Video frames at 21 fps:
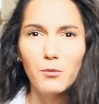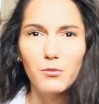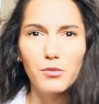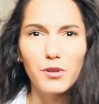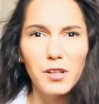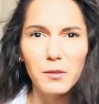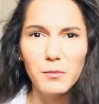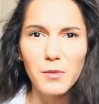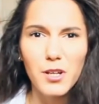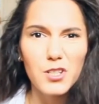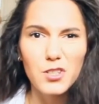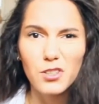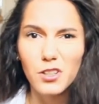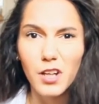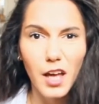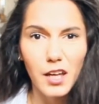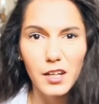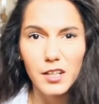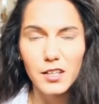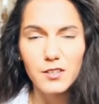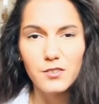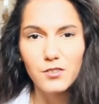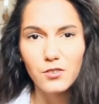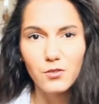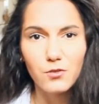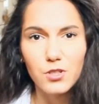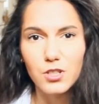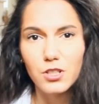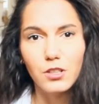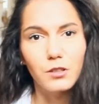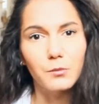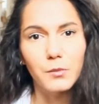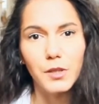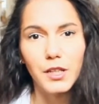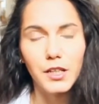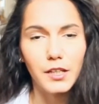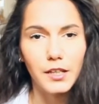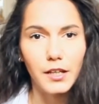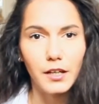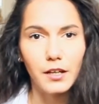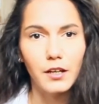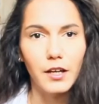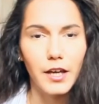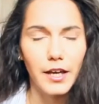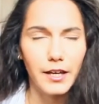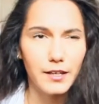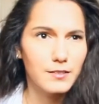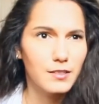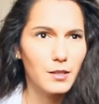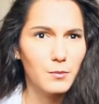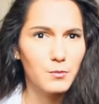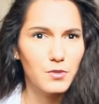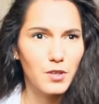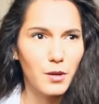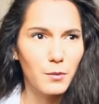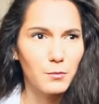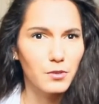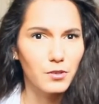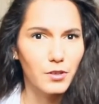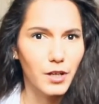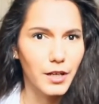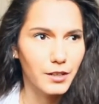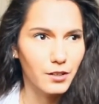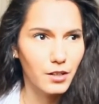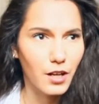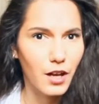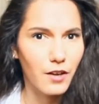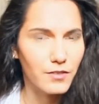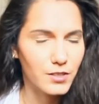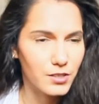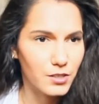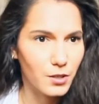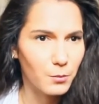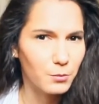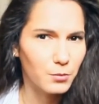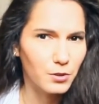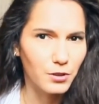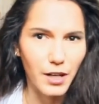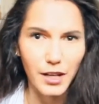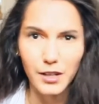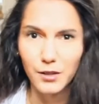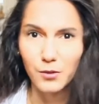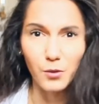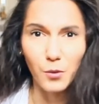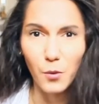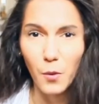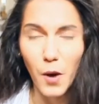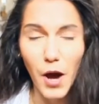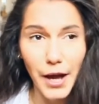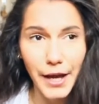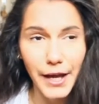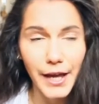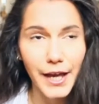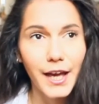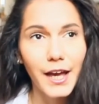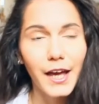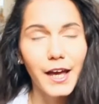Pretty much on any social media except Tumblr. I don't have a Tumblr, I don't know why.